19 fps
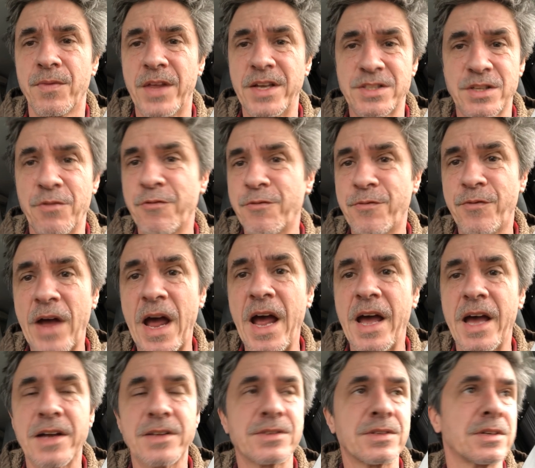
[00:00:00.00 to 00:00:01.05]
That's a
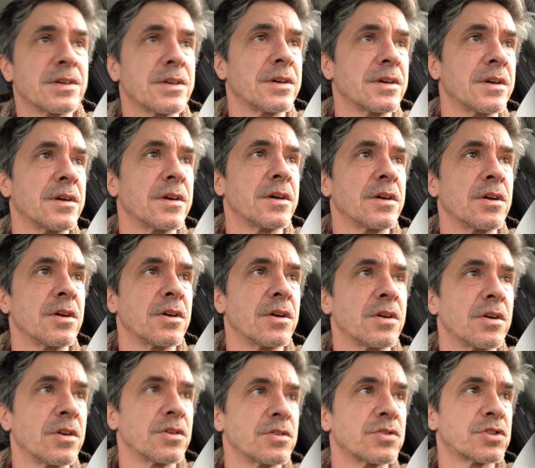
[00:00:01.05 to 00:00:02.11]
fact.
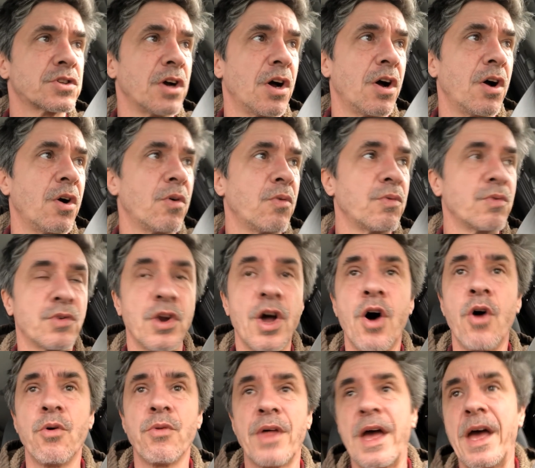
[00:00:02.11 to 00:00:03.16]
So
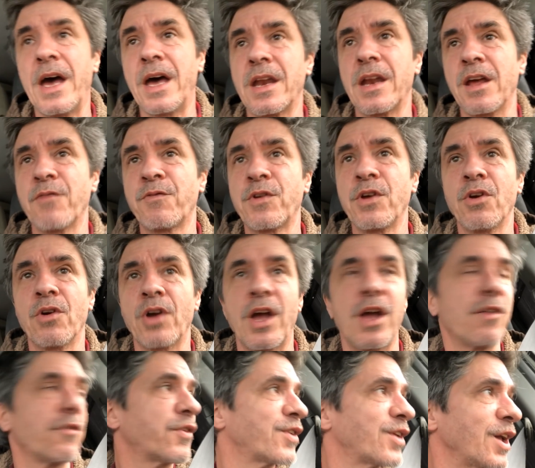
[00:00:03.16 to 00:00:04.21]
know that if
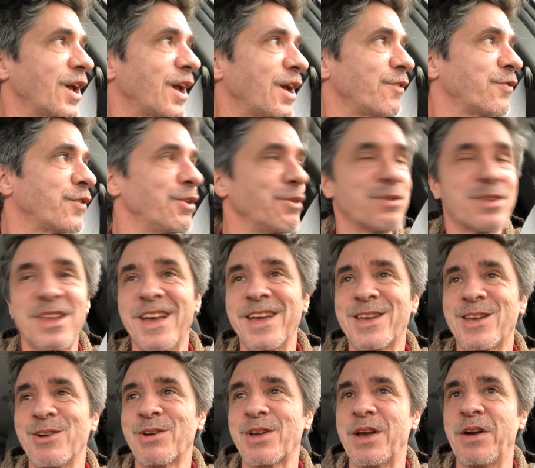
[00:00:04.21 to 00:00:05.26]
you
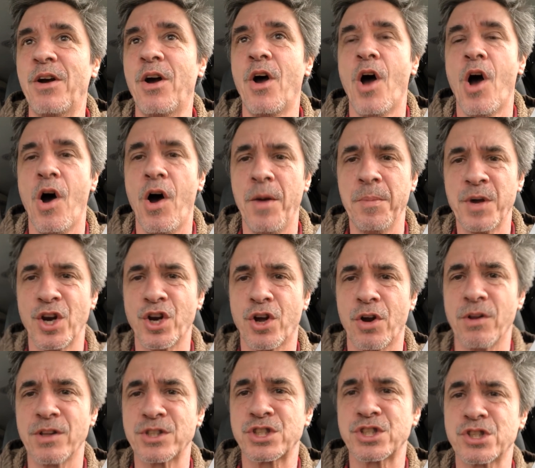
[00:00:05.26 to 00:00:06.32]
think you're I'm gonna
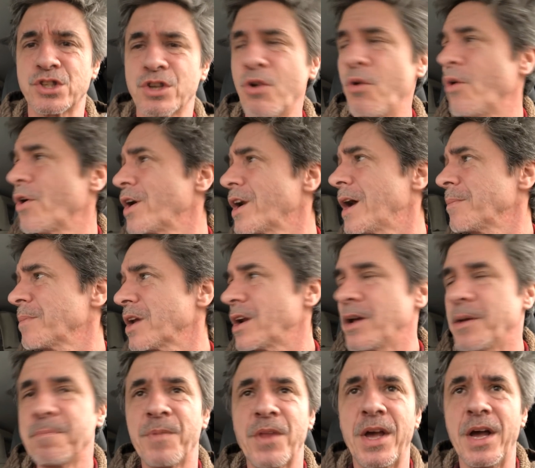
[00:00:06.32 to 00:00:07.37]
go to the store and I'm
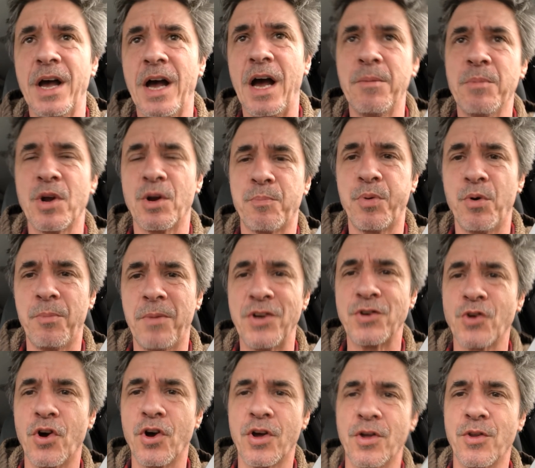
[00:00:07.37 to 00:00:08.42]
gonna put my
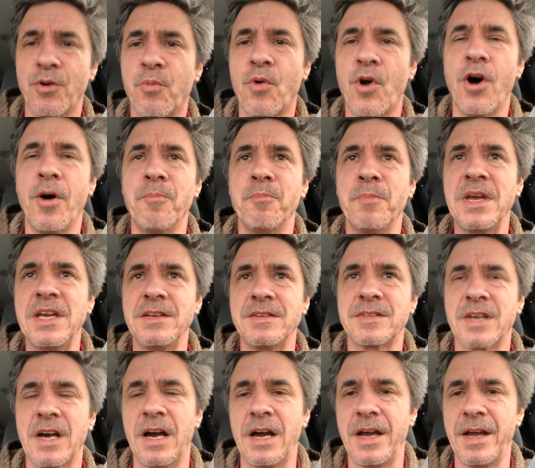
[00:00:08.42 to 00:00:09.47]
dog on the raw
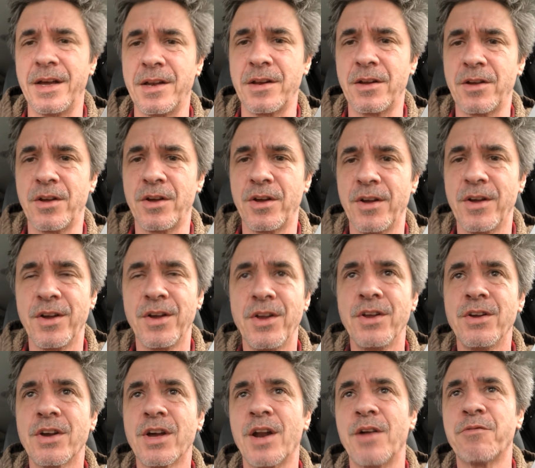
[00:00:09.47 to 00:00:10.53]
meat diet,
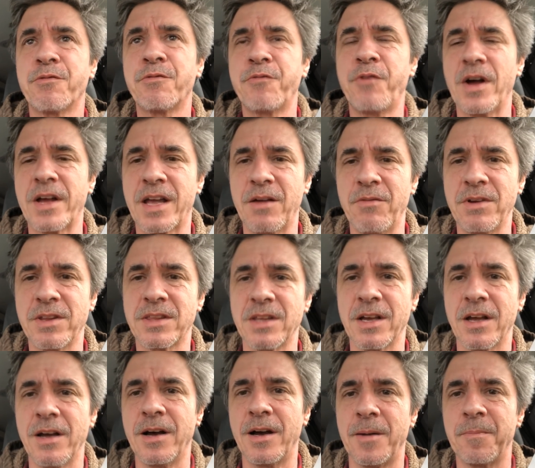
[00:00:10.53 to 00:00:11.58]
you're gonna fuck
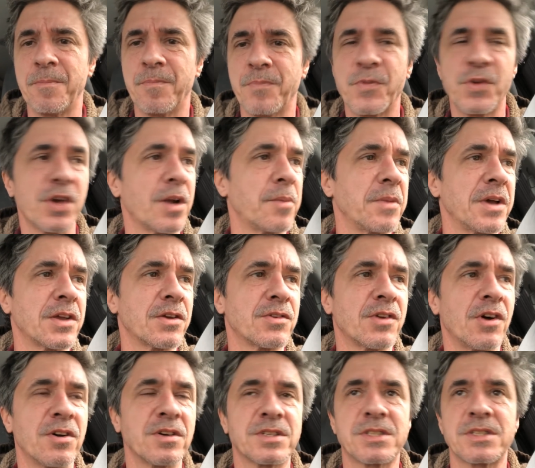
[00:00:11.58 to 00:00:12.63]
everything up. You're gonna make your
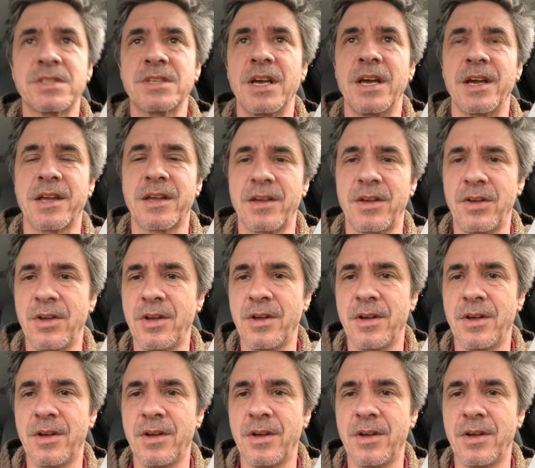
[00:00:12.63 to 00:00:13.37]
dog sick.